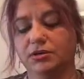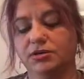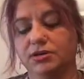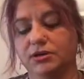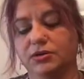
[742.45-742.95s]

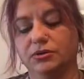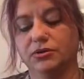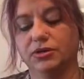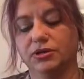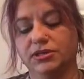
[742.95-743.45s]
So
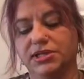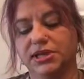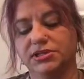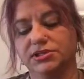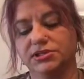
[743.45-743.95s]
you're going to
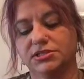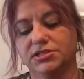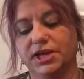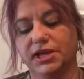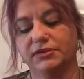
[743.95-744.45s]
take just a
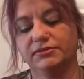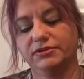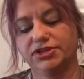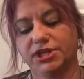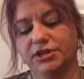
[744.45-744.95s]
tad of your
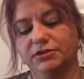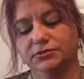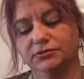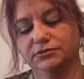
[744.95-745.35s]
gel.